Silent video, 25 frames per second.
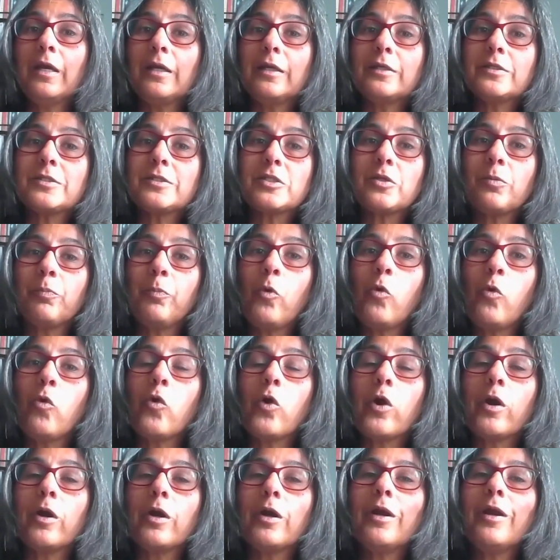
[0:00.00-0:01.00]
it's the
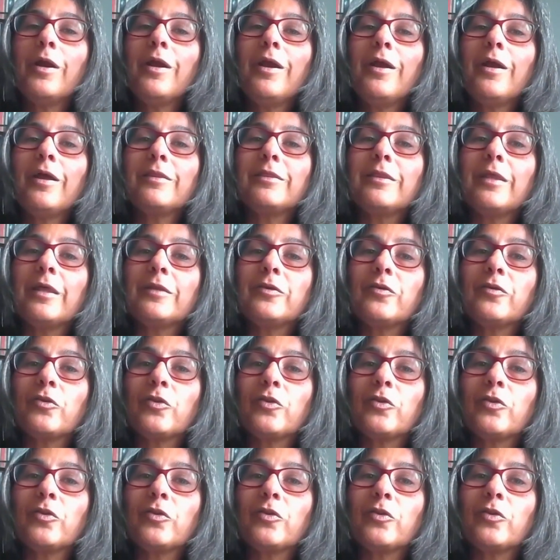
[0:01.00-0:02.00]
poor that are
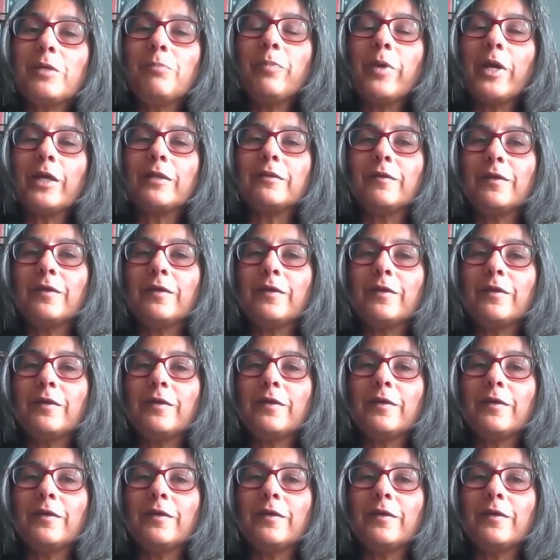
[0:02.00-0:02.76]
the most impacted.